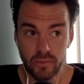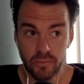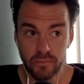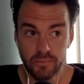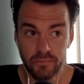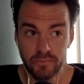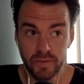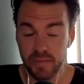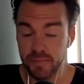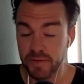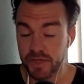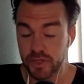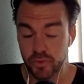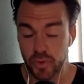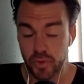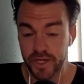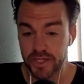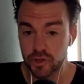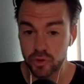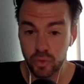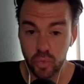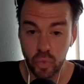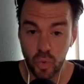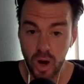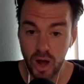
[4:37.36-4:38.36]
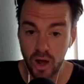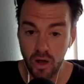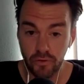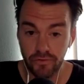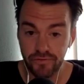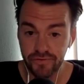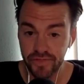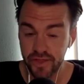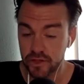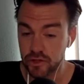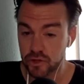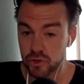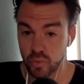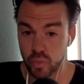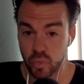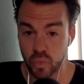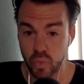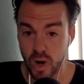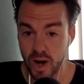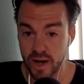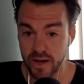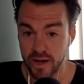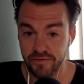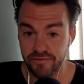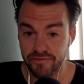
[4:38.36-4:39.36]
be between 12th and
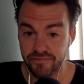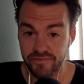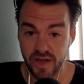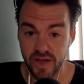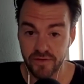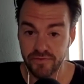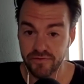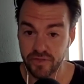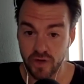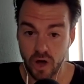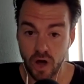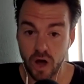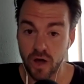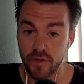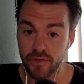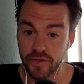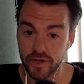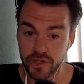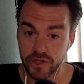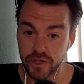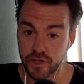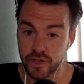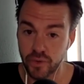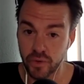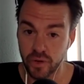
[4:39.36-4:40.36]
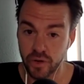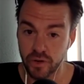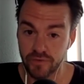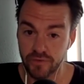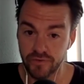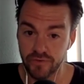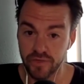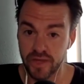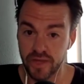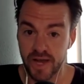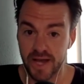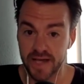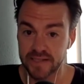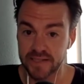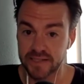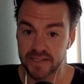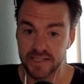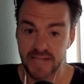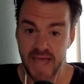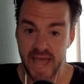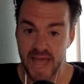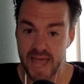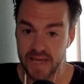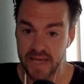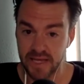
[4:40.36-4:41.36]
25th on the tour for the next
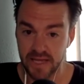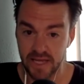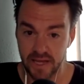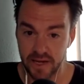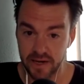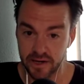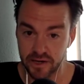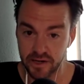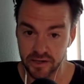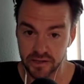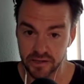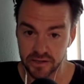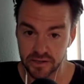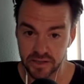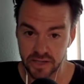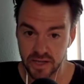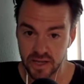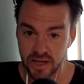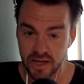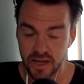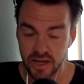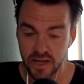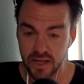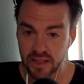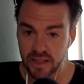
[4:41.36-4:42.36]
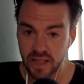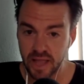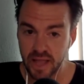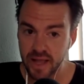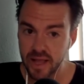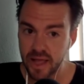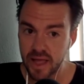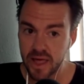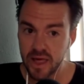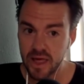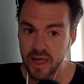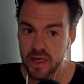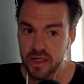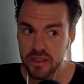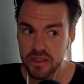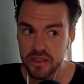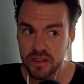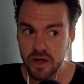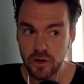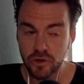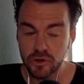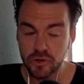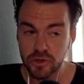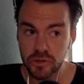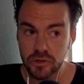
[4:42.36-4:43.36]
10 years. Like
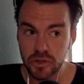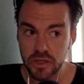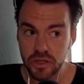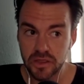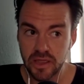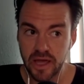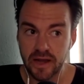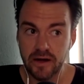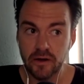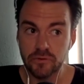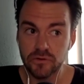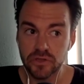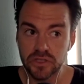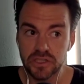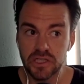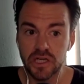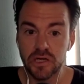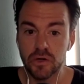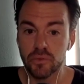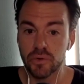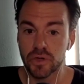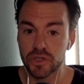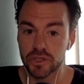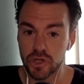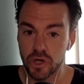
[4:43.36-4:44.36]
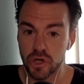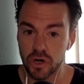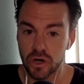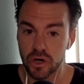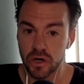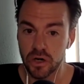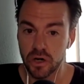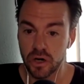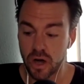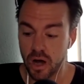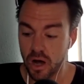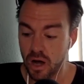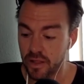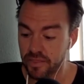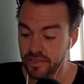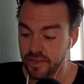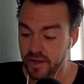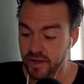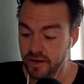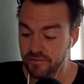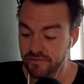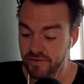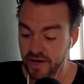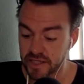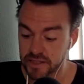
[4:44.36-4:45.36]
those, they don't see a return on the
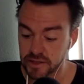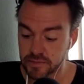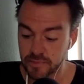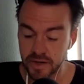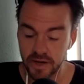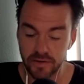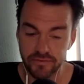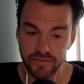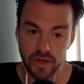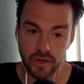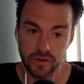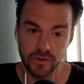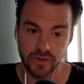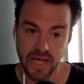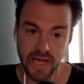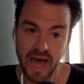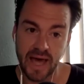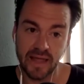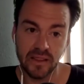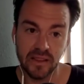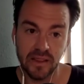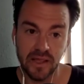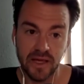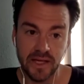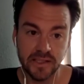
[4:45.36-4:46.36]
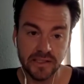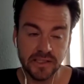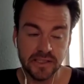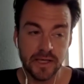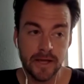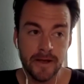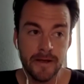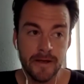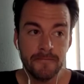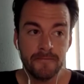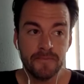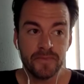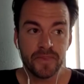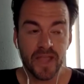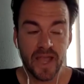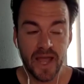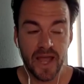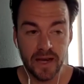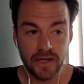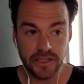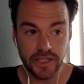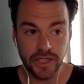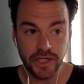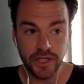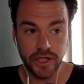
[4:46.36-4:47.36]
investment of those athletes.
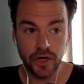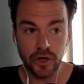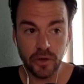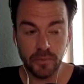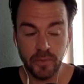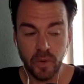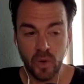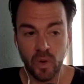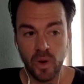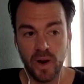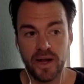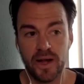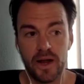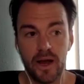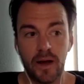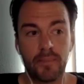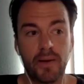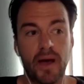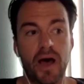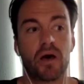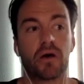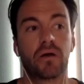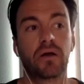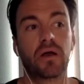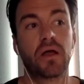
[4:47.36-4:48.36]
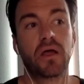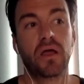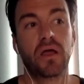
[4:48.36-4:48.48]
And to your point about,